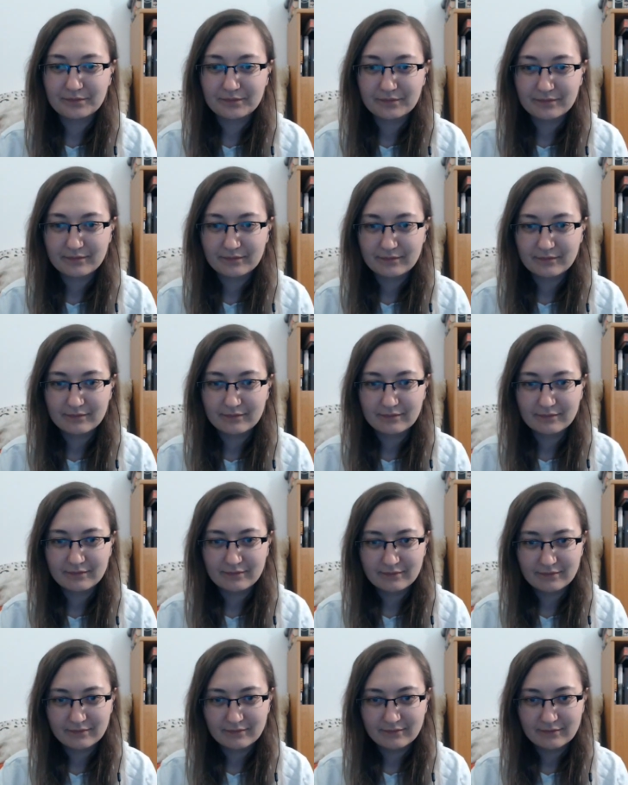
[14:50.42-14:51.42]

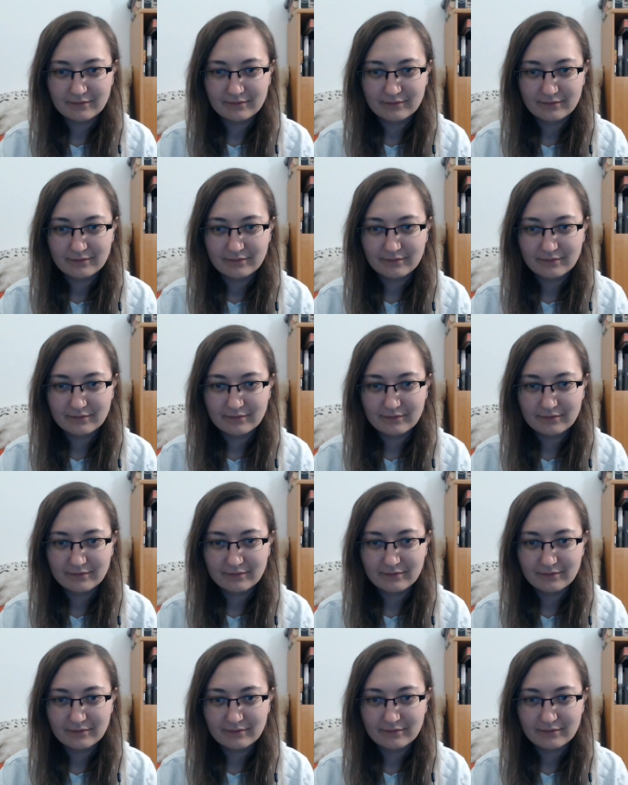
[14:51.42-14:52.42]

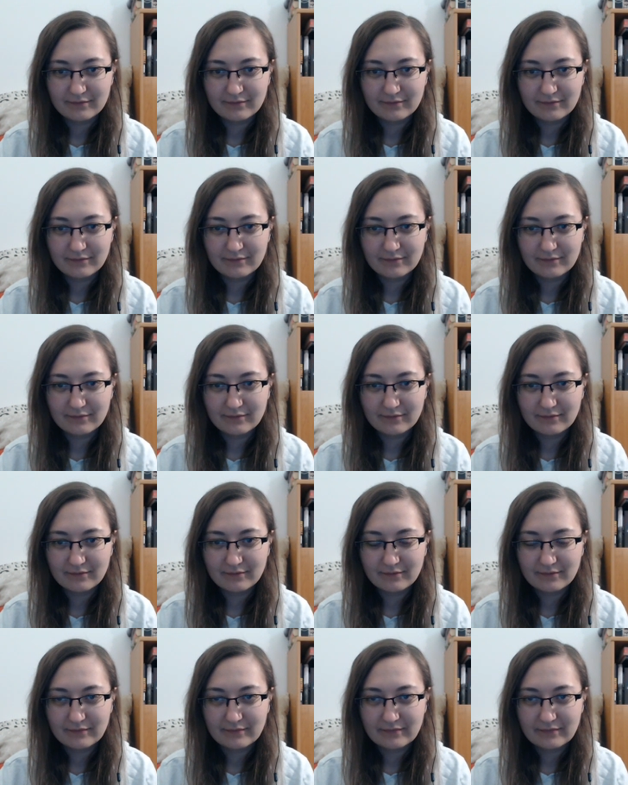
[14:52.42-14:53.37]
No one is speaking in this clip.